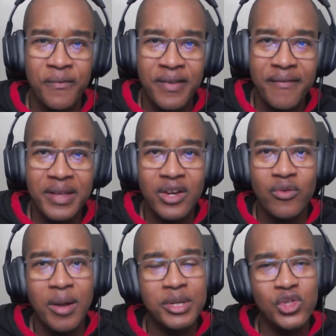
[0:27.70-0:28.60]
Vivek
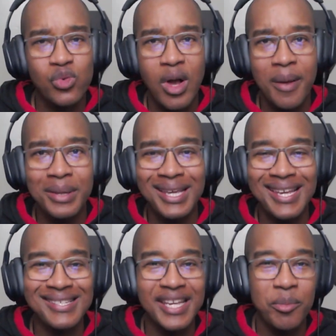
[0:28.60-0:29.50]
Ramaswamy
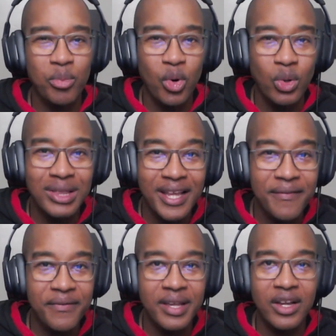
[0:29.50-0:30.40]
is a
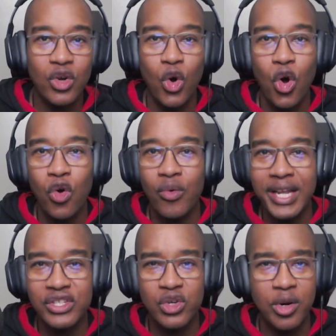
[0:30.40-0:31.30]
prolific
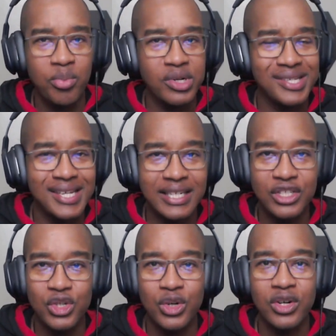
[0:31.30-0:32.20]
orator,
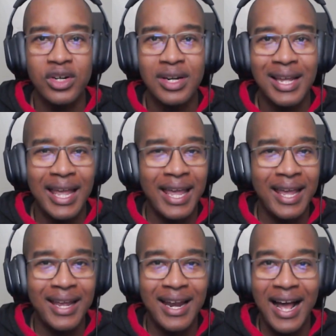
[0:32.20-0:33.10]
presenter,
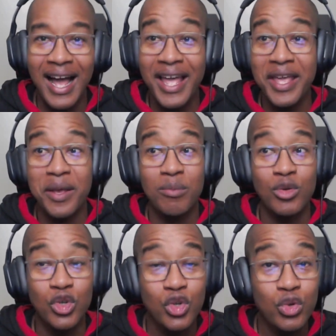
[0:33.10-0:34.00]
and I
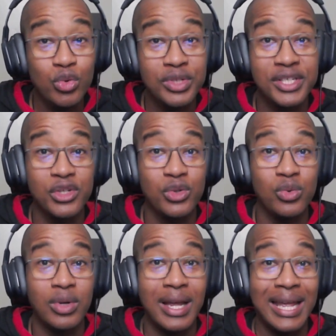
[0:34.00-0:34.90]
am new
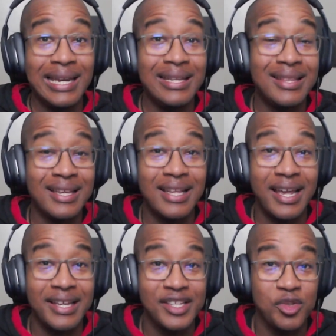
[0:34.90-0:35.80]
to anything
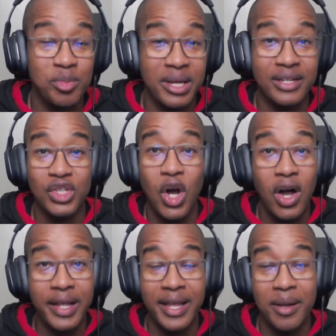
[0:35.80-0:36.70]
that he's been
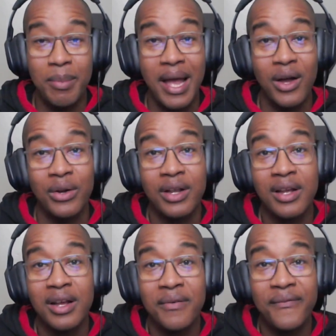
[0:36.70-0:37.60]
talking about
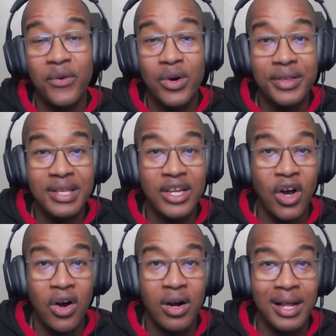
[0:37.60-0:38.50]
for the
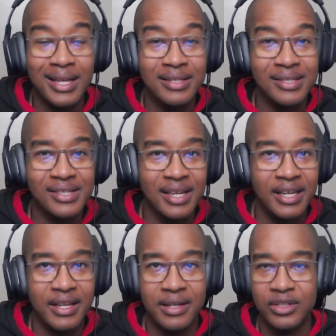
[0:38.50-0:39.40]

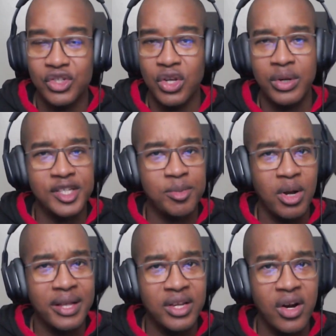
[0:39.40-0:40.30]
RNC. So he
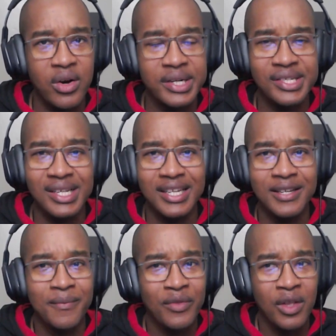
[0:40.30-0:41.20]
spoke at the
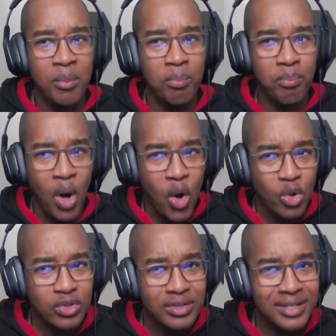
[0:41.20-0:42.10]
RNC,
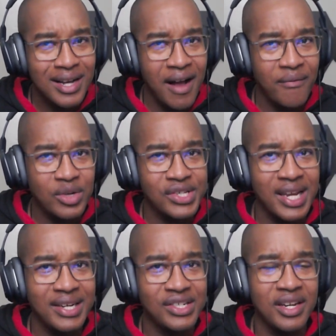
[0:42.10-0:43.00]
bold
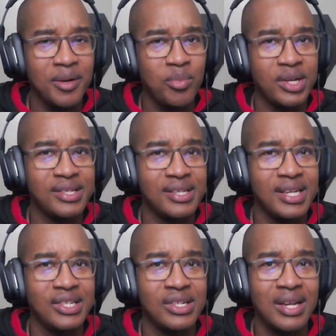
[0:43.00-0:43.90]
conversation and
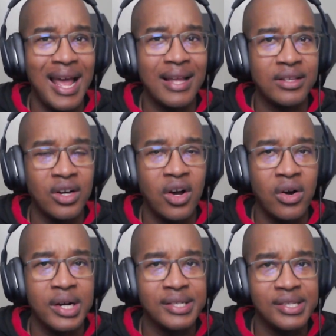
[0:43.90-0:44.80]
presentation at the
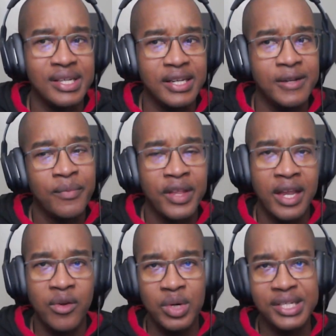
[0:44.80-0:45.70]
RNC,
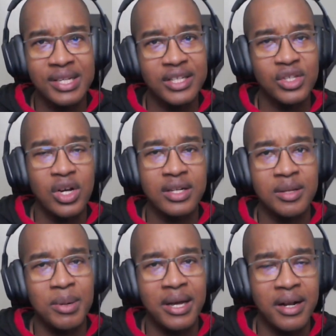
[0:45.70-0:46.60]
and he recently talked
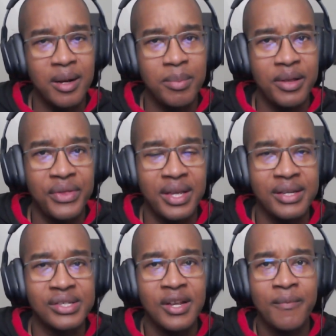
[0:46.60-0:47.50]
about a couple of
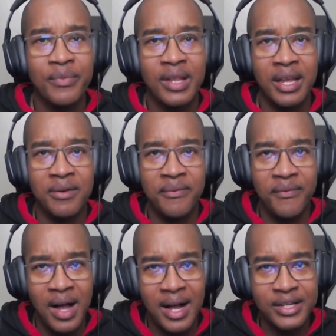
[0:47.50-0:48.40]
things in
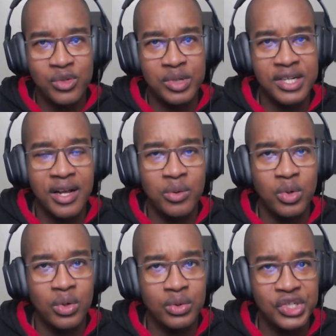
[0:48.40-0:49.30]
Fox, which I
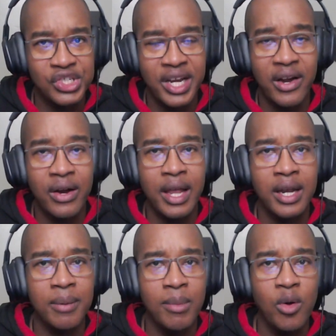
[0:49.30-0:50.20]
will share
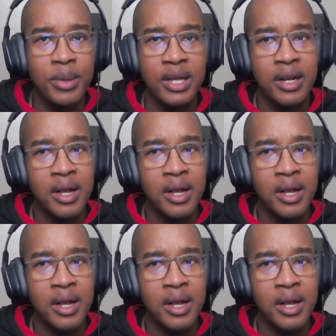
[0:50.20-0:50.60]
in a moment.